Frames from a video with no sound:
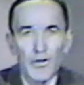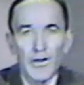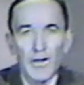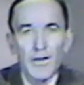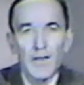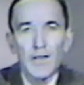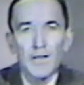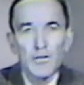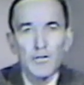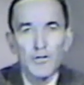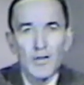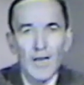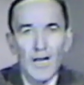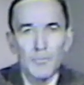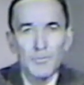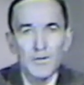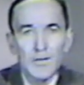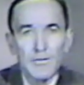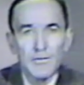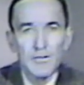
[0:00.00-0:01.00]
for another
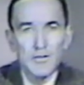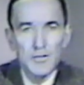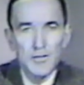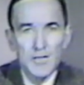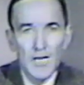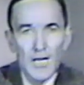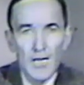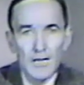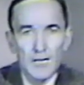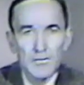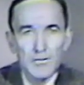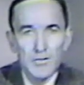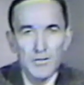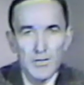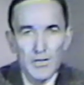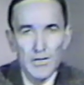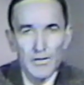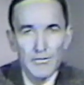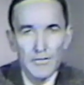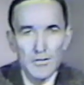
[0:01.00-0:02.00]
chapter of the Silent
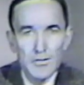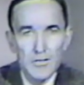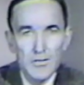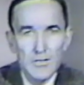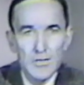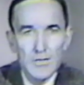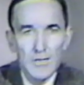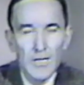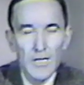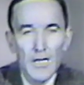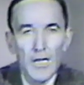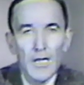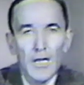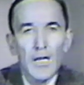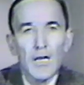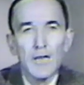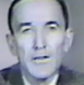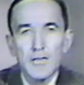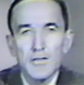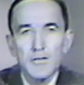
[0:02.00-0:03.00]
Service.
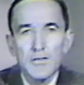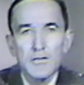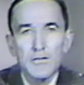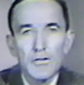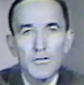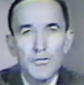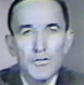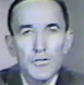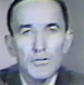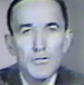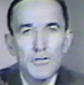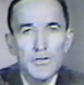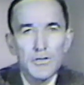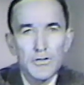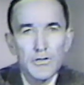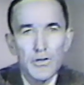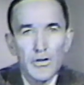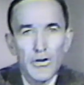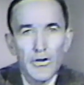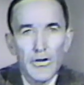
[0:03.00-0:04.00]
This is a true
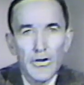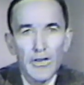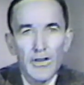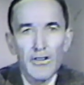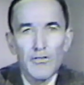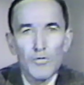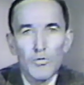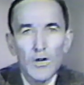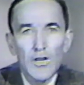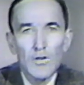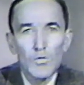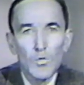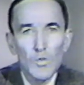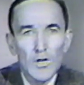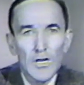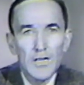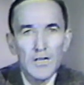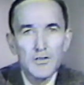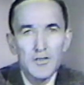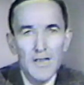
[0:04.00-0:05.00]
story of what
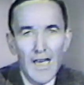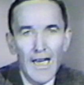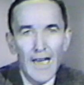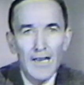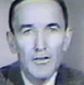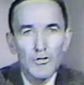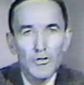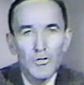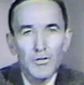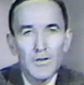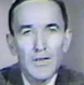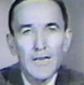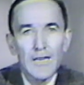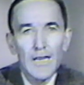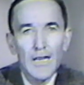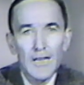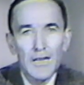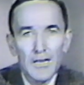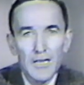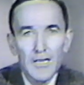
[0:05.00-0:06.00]
was
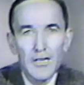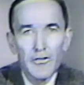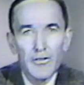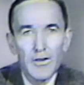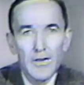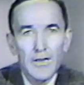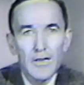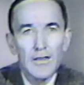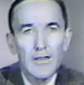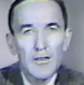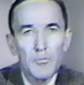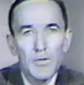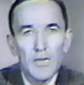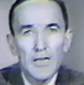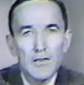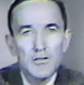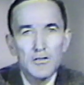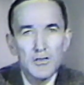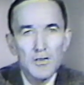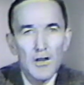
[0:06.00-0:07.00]
actually and literally the
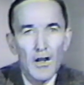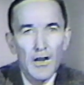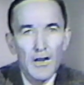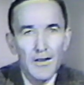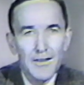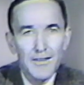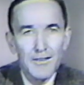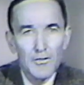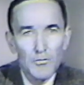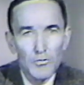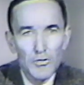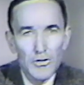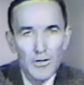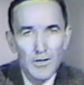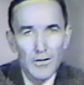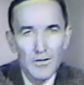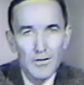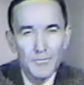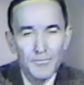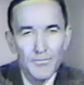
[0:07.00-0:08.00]
biggest target in the
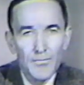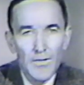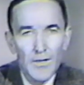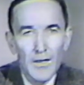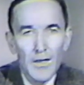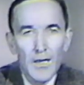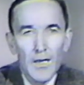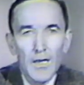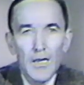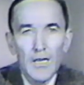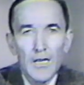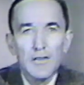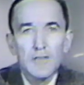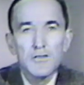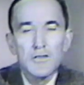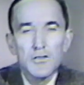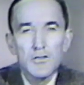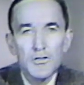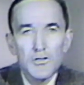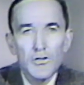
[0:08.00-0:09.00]
world. It
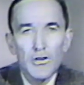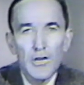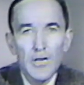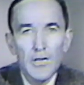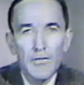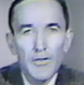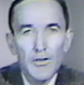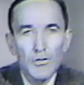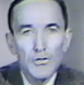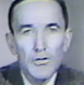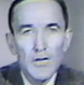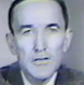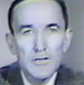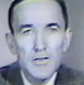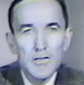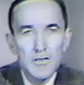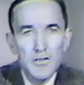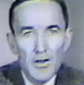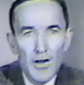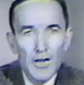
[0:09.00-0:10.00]
is the story of the
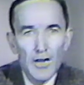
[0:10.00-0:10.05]
USS